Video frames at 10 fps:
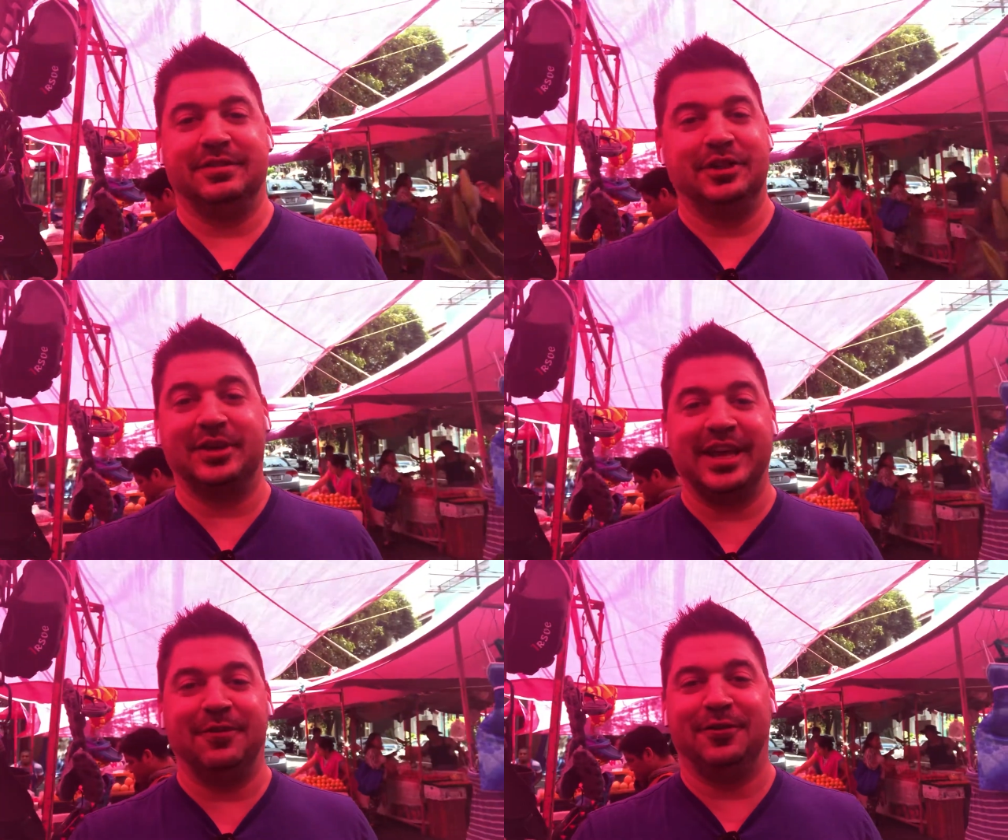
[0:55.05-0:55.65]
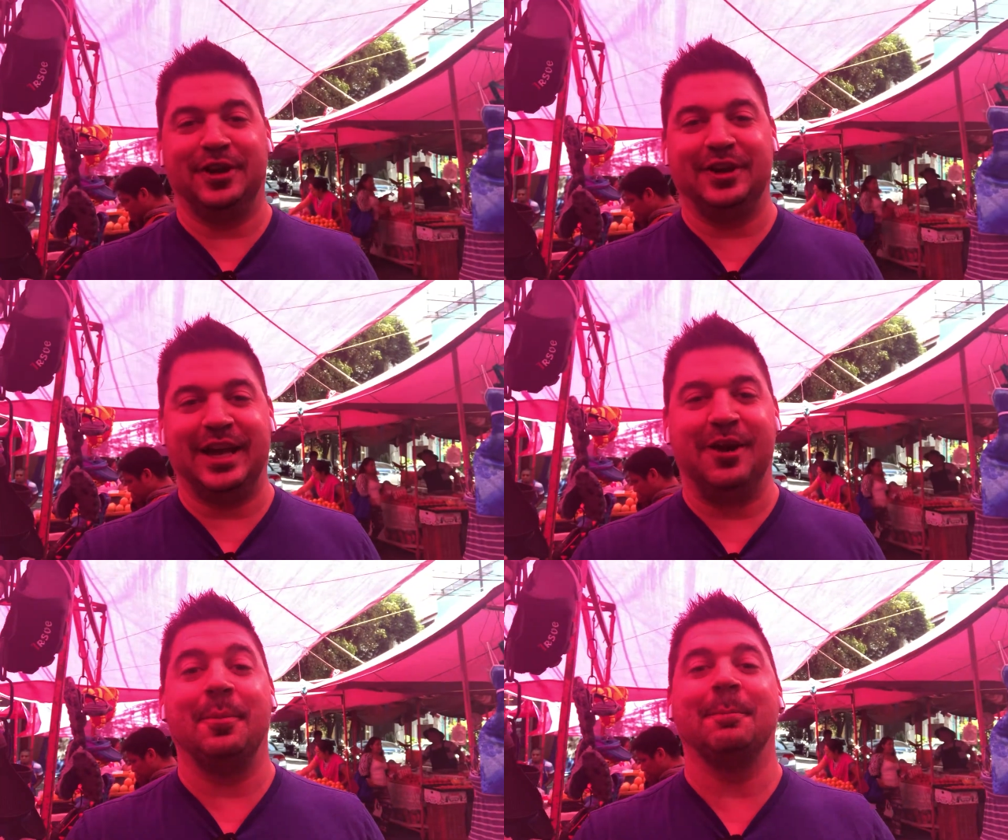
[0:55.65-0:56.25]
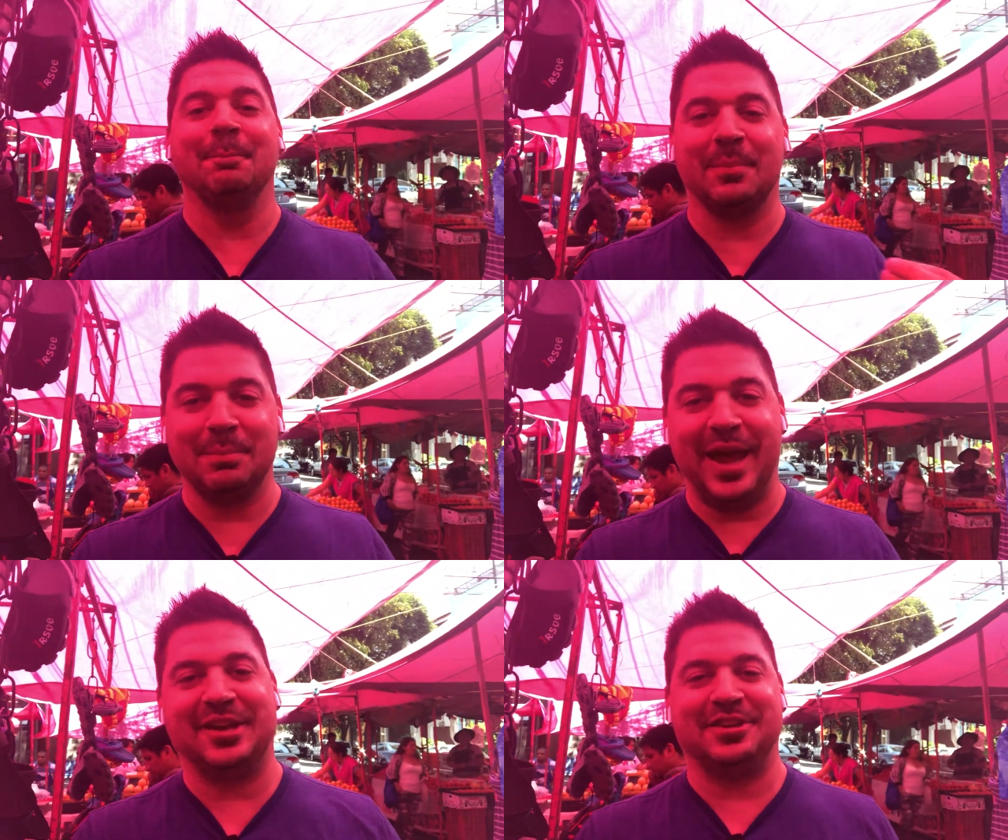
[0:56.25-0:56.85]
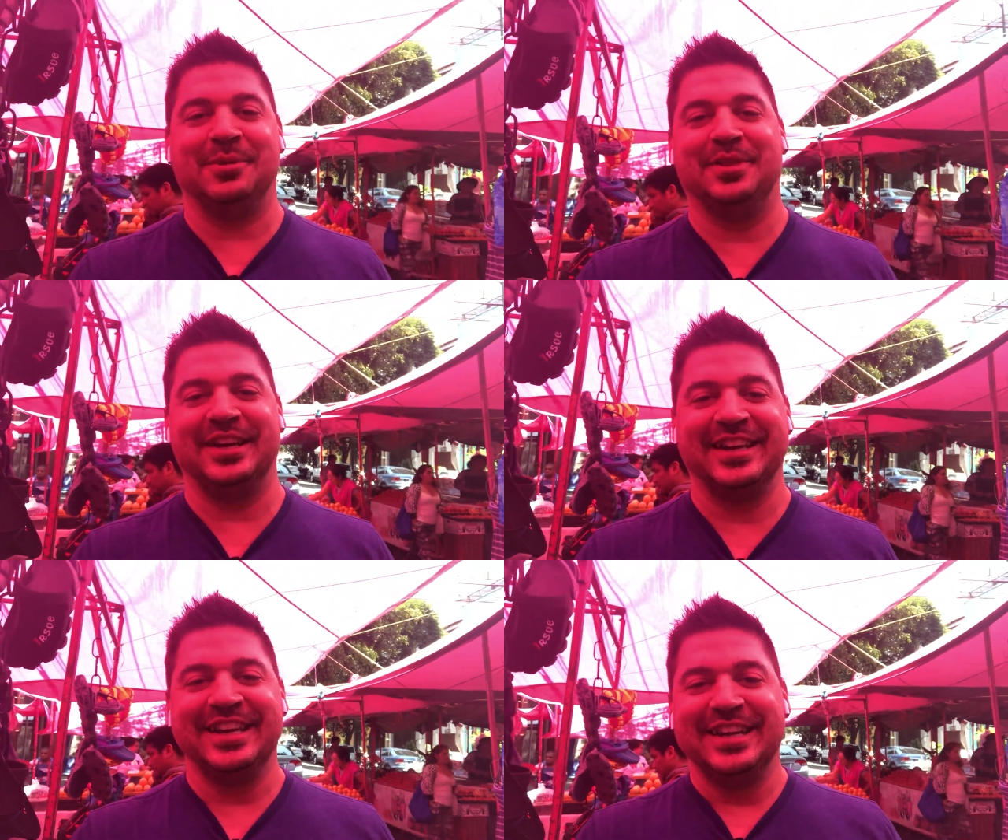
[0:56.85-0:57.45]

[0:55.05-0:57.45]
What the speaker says: you can't figure it out, make something